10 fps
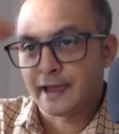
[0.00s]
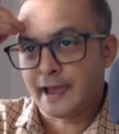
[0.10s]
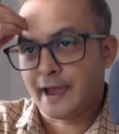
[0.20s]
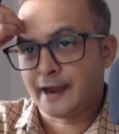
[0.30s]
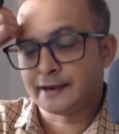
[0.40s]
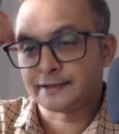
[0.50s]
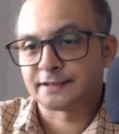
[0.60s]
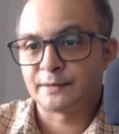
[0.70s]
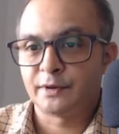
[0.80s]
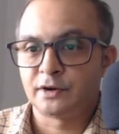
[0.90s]
And
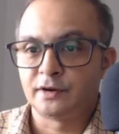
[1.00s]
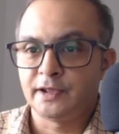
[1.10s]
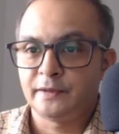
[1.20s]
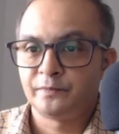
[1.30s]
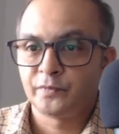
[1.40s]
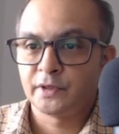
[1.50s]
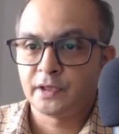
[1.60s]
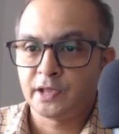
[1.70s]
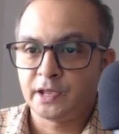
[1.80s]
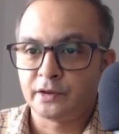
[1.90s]
similarly
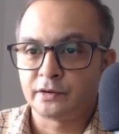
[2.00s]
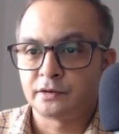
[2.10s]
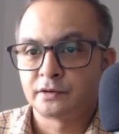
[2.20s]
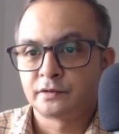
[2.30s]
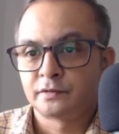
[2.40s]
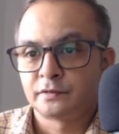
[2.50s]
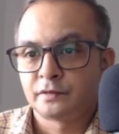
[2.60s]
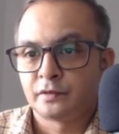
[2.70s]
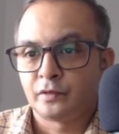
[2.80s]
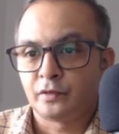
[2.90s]
here
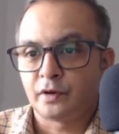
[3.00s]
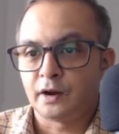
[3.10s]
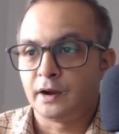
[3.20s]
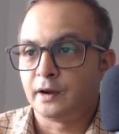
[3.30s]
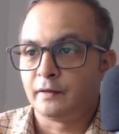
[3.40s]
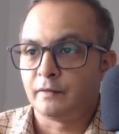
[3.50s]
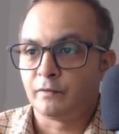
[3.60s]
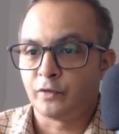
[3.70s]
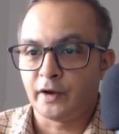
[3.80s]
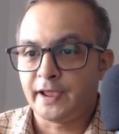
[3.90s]

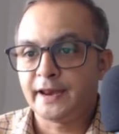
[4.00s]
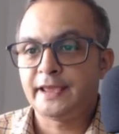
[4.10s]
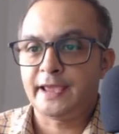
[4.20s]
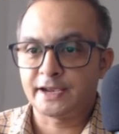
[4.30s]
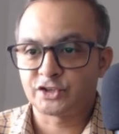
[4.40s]
for any x